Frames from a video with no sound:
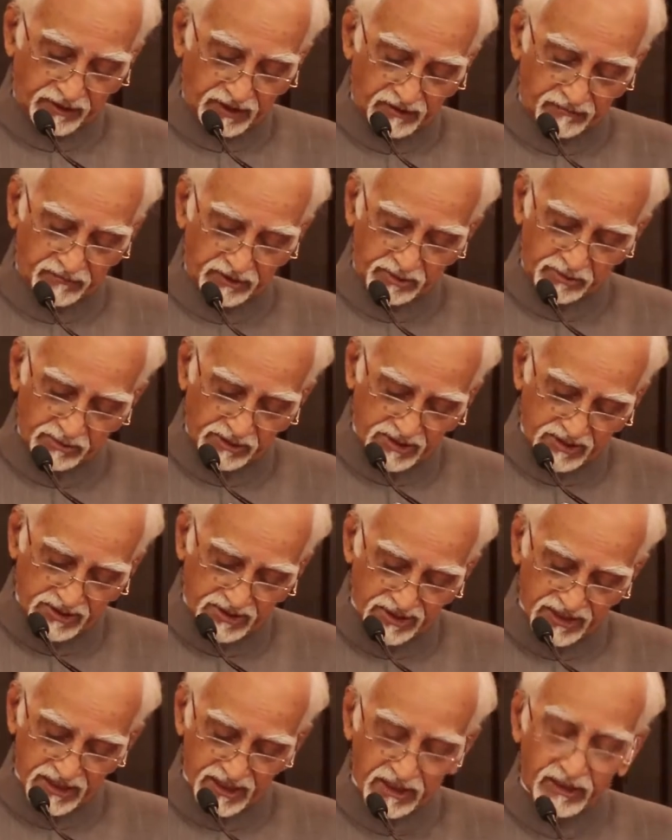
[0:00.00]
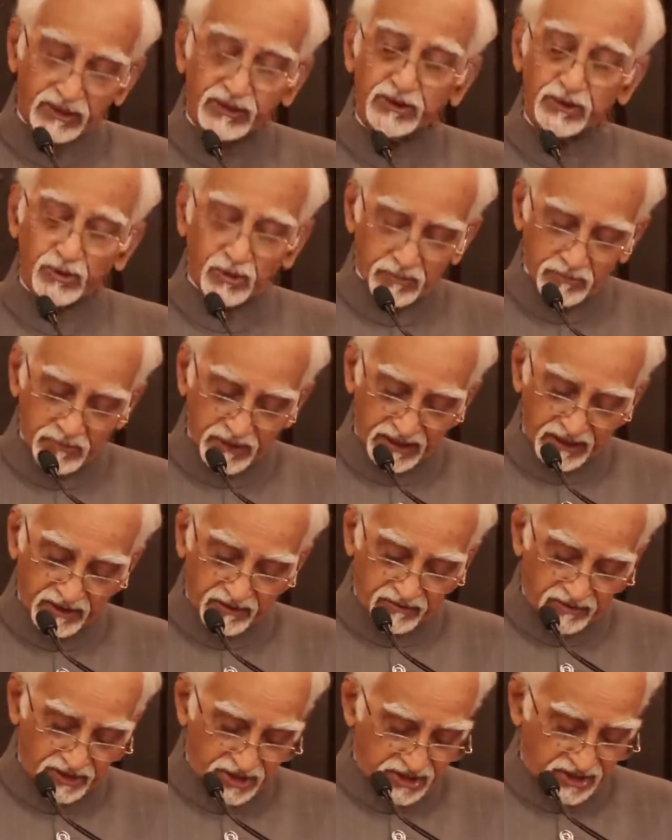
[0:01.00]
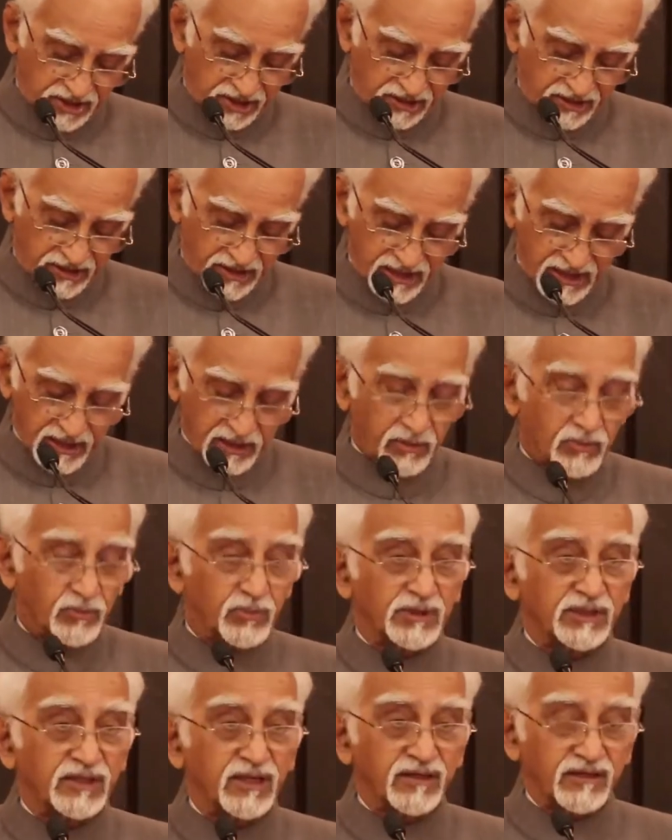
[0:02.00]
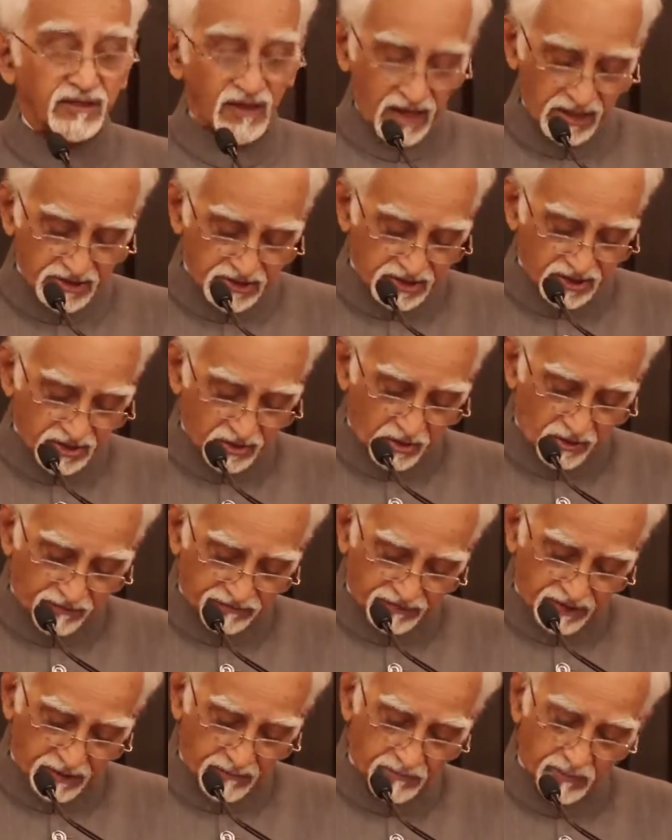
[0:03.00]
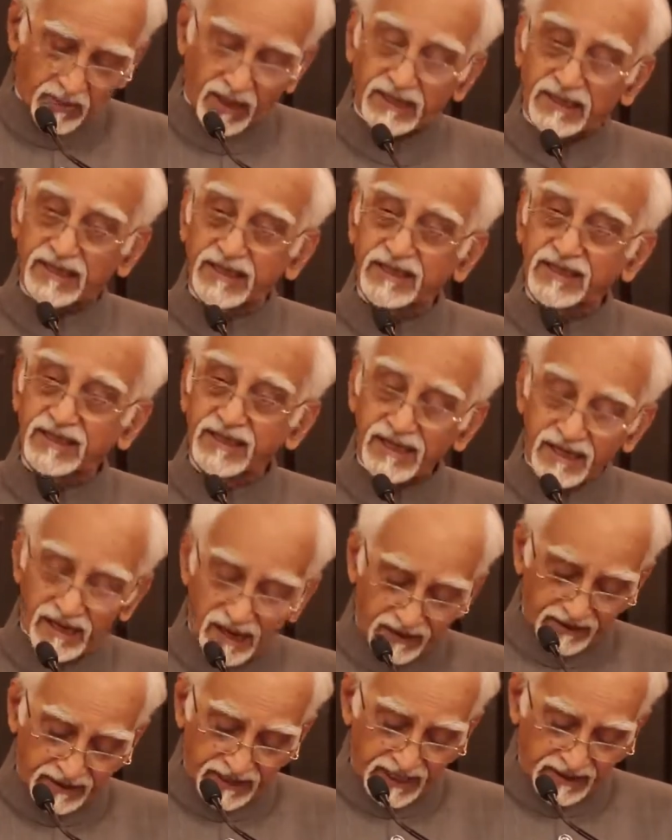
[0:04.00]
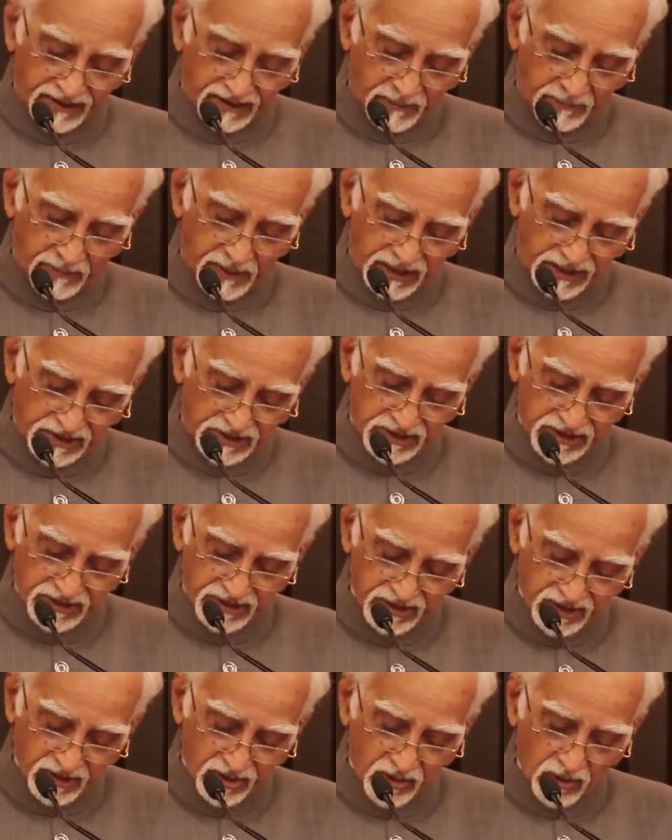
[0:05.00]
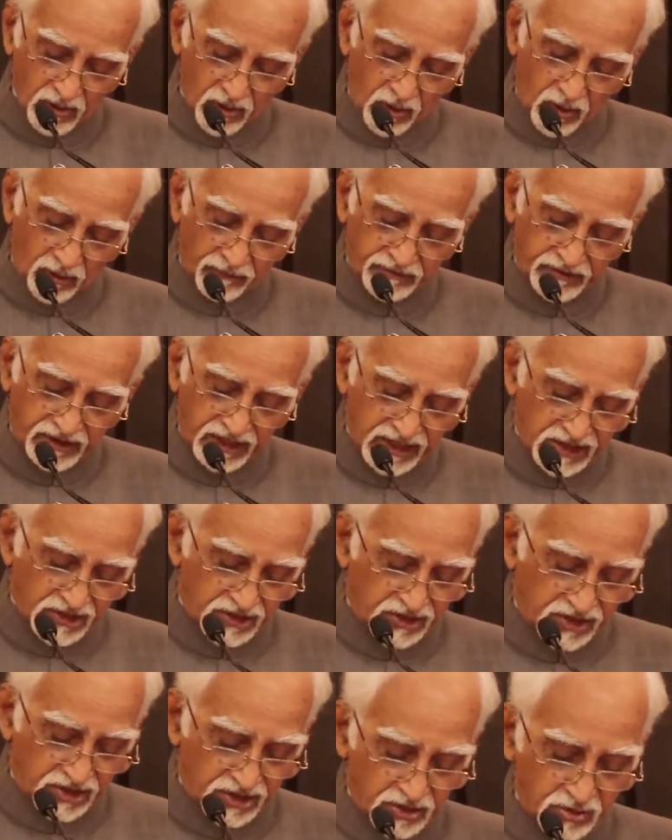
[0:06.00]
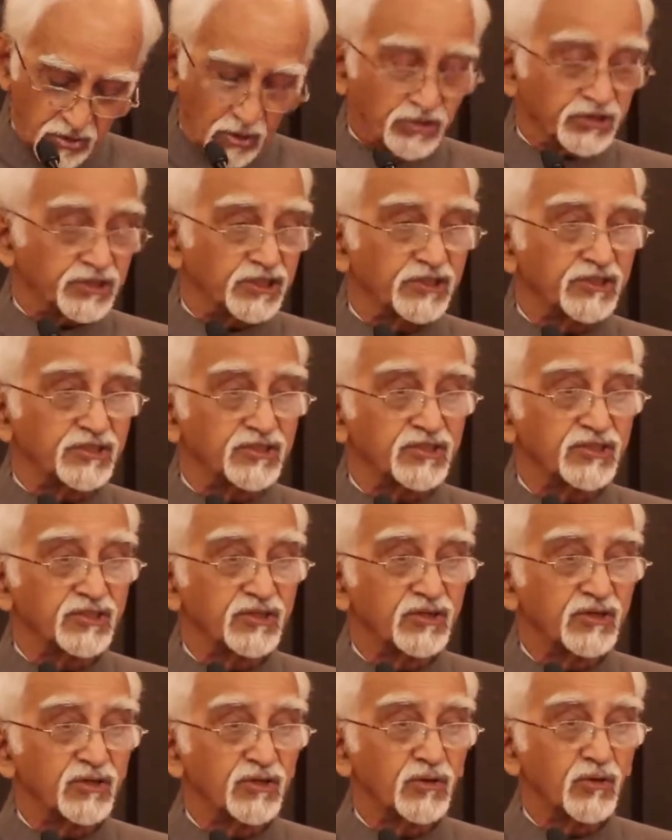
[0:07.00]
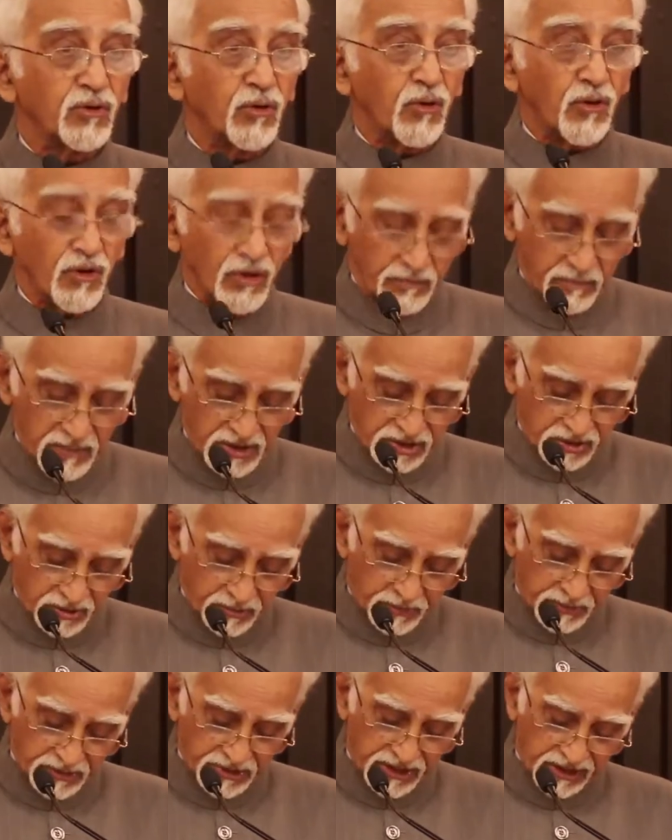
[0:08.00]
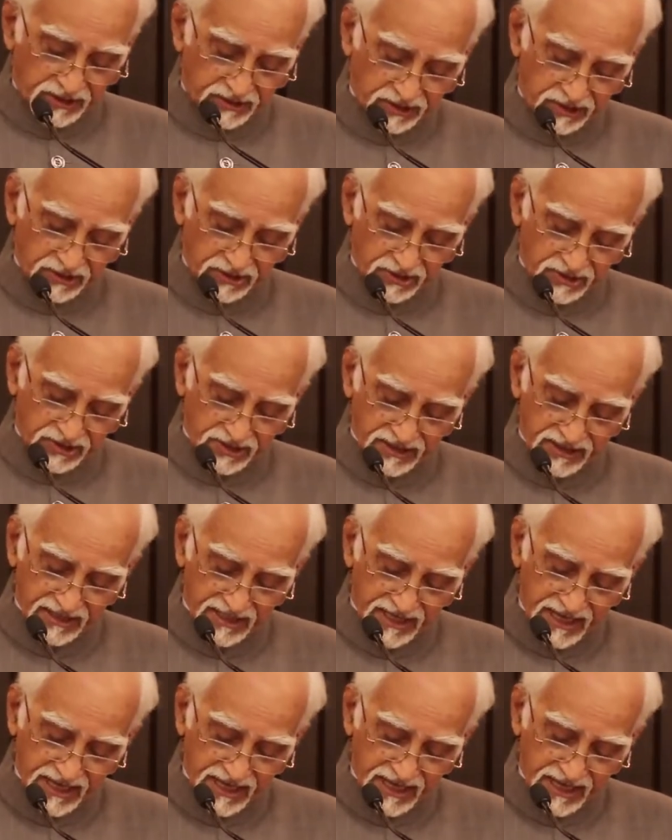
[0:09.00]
individuals should be entrusted with the task of compiling a database of these distortions or misrepresentations